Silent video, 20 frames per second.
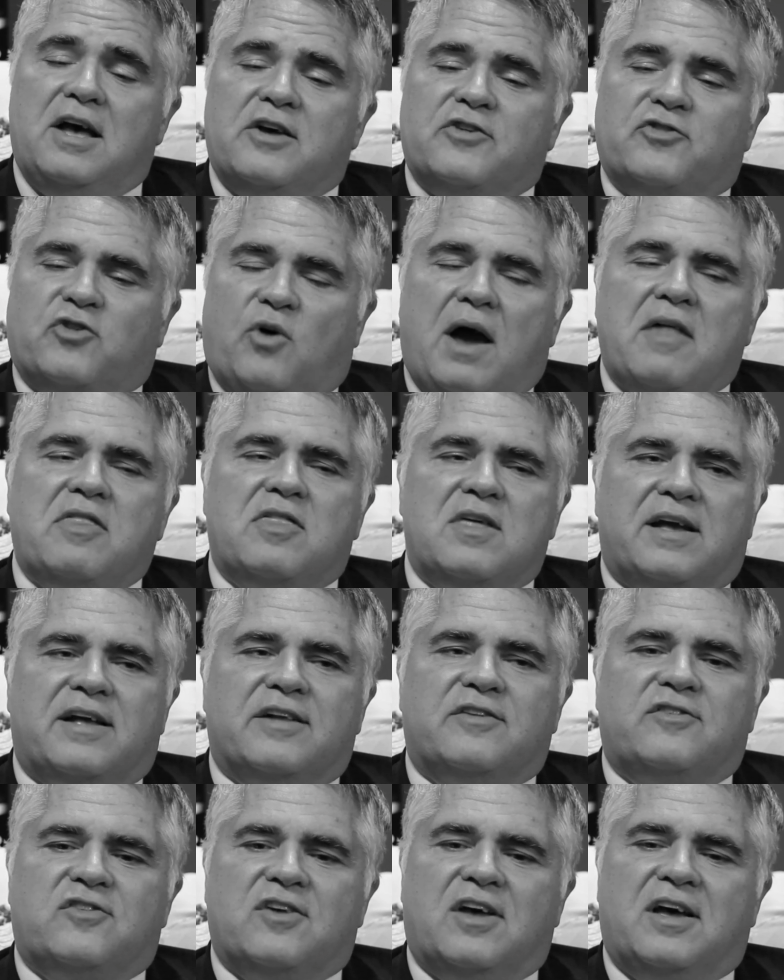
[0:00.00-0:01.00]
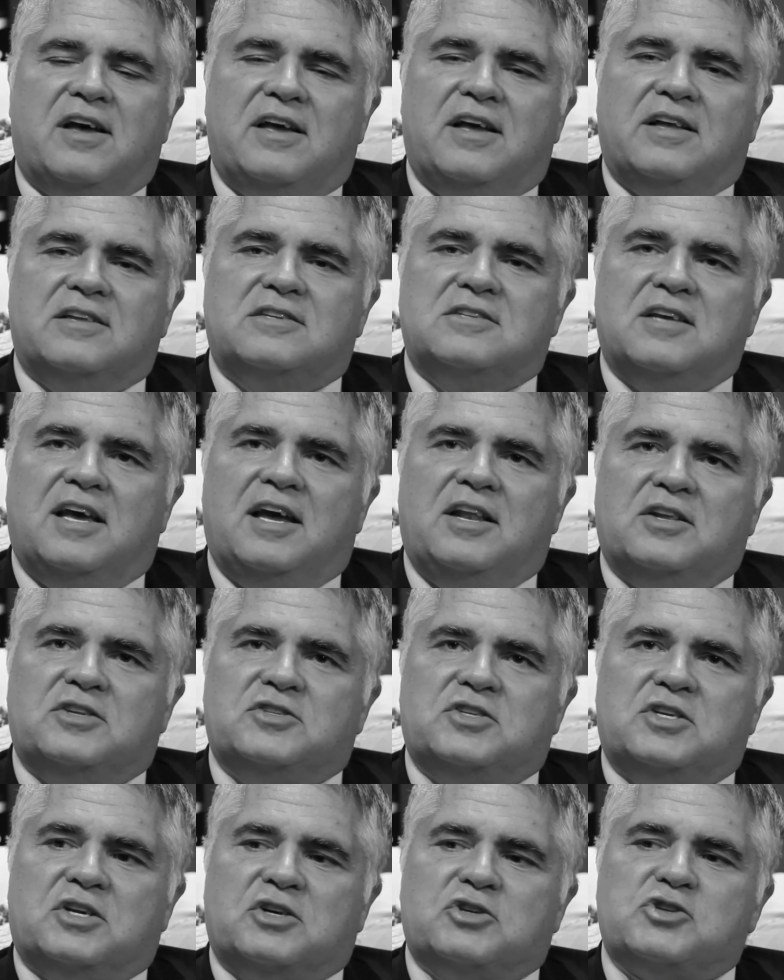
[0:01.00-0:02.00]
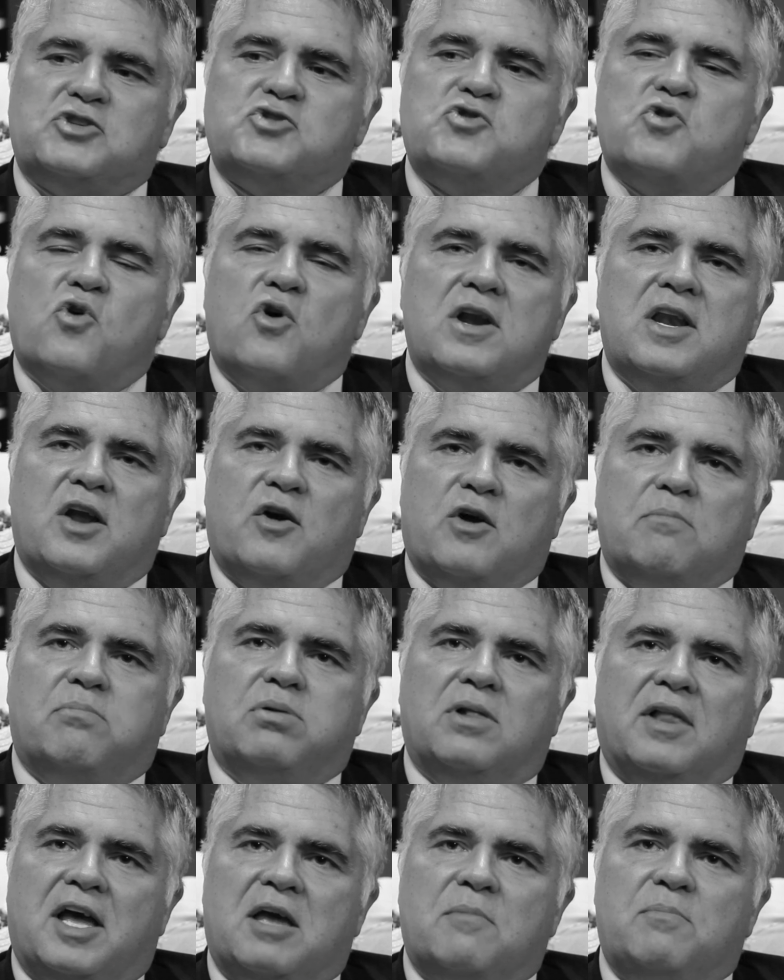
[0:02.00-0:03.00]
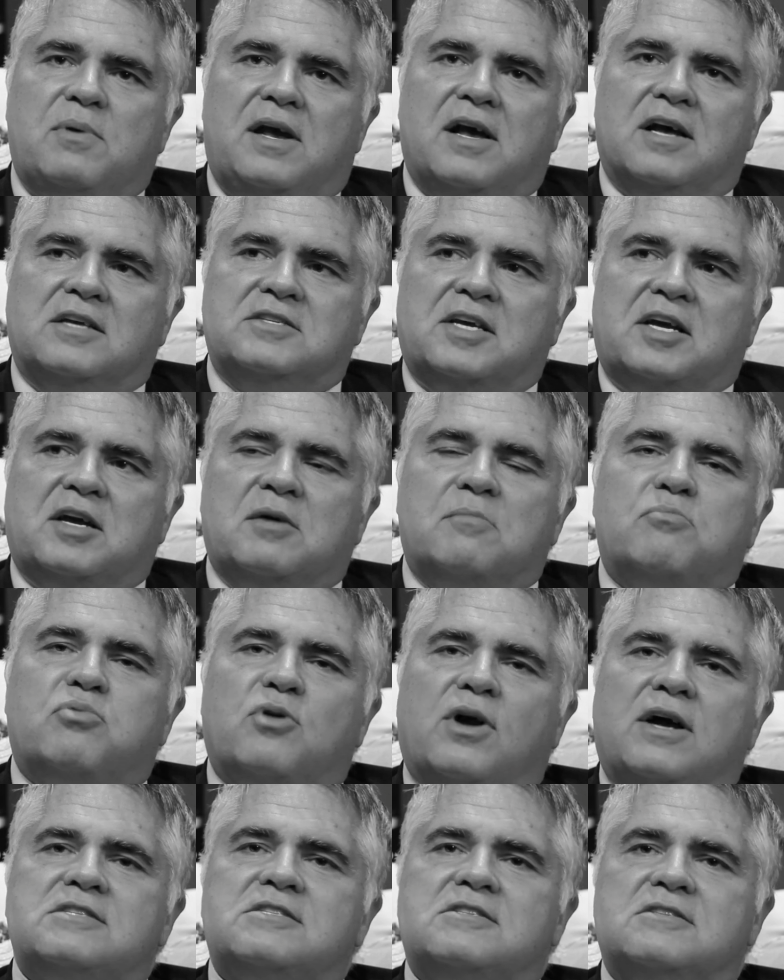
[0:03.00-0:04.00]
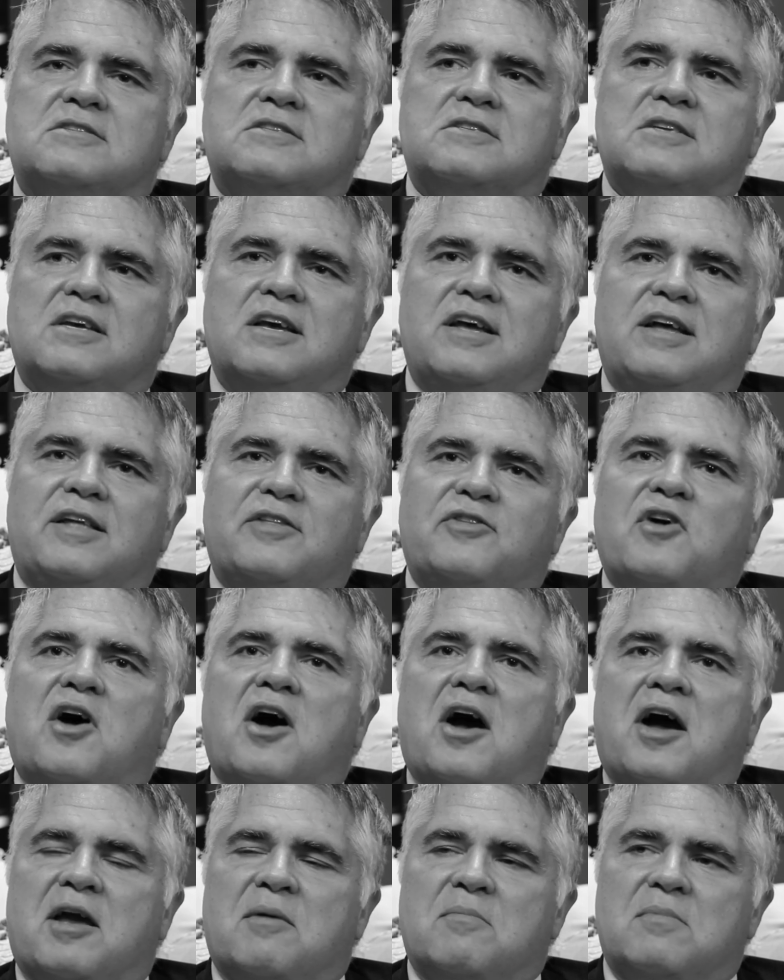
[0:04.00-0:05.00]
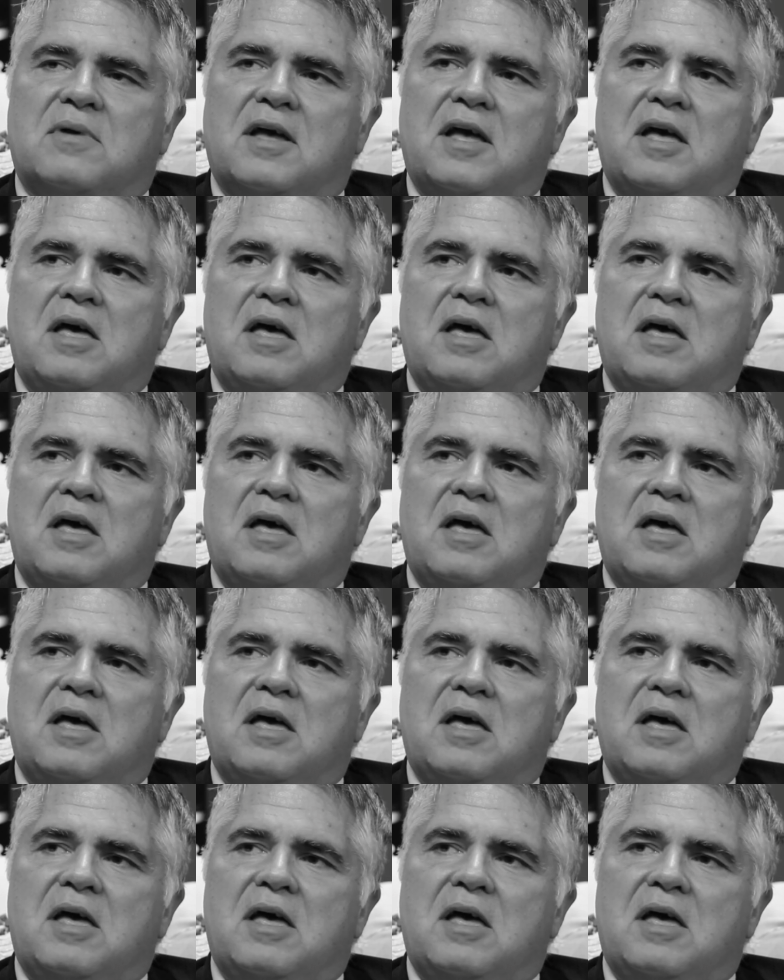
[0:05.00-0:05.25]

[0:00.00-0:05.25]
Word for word: So I think it's, uh, it's, and it's an extraordinary play because it compresses time,